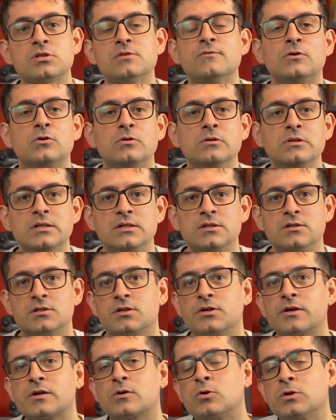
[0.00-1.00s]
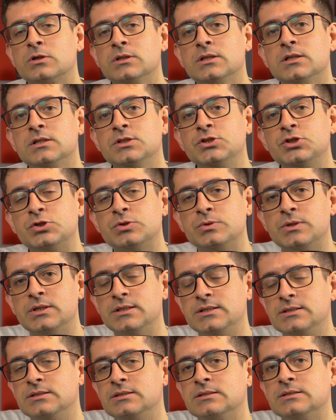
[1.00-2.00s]
of all recorded and
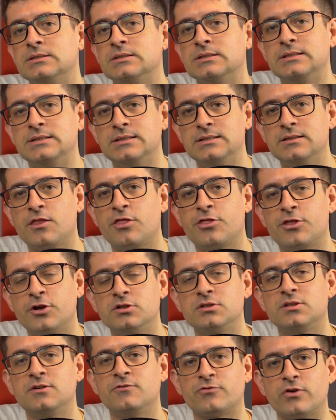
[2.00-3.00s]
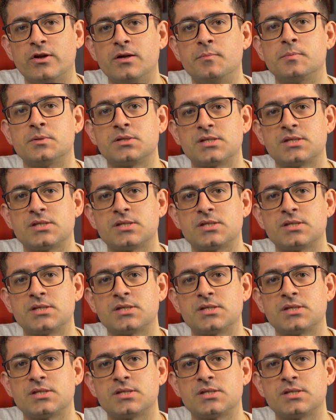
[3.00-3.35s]
shooted in 30 frames per